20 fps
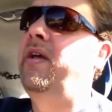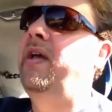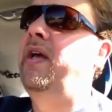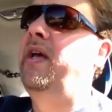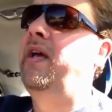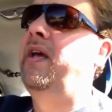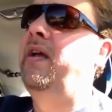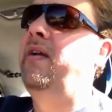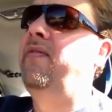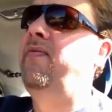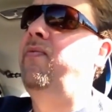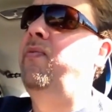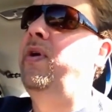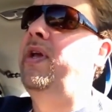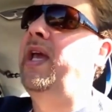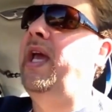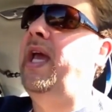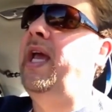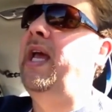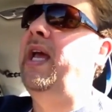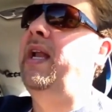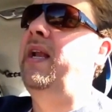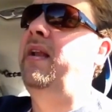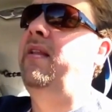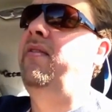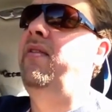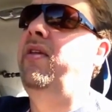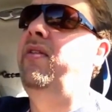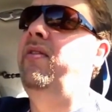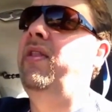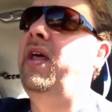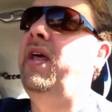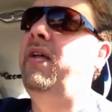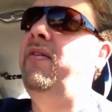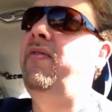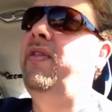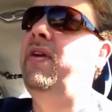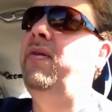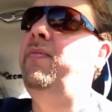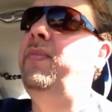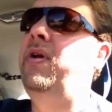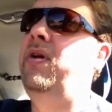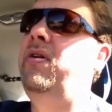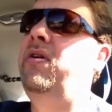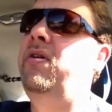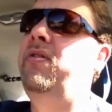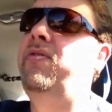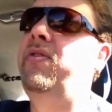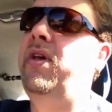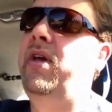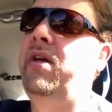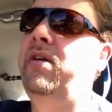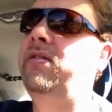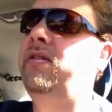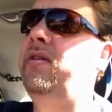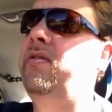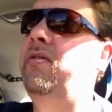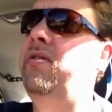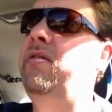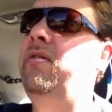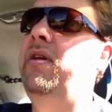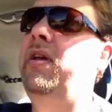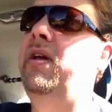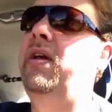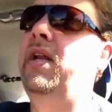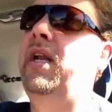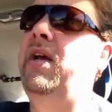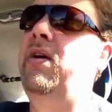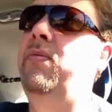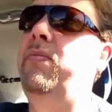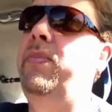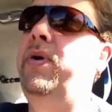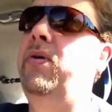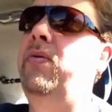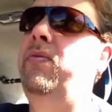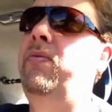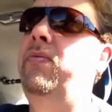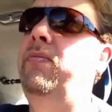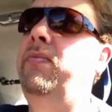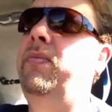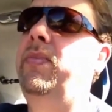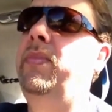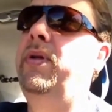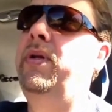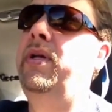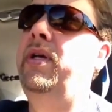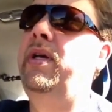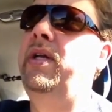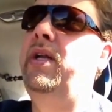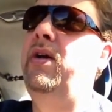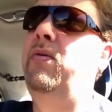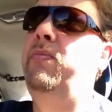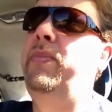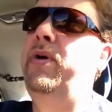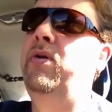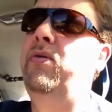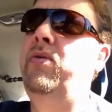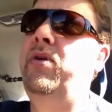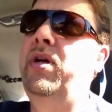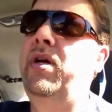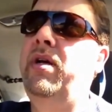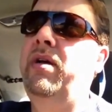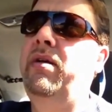And if we can, then that'll be a good thing, because it can help build